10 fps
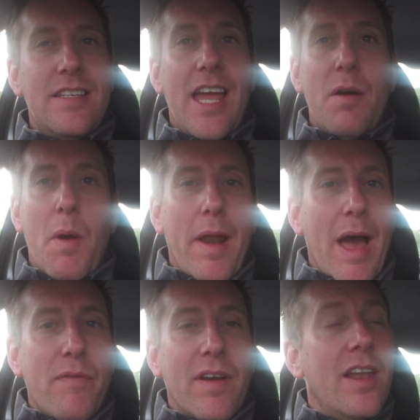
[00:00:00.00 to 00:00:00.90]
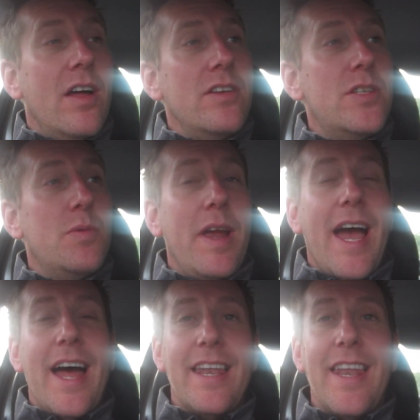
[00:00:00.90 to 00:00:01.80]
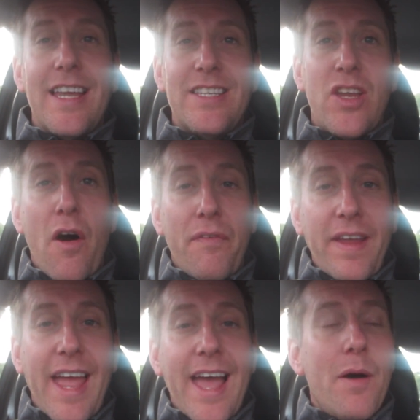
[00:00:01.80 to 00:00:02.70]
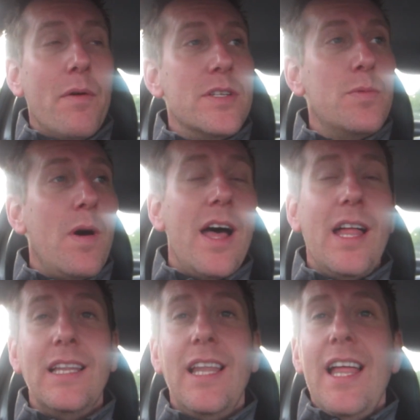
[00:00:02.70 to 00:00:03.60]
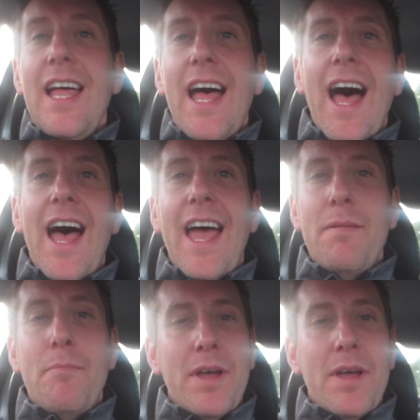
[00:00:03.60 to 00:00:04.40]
We went out for lunch. We had a nice coffee out as well in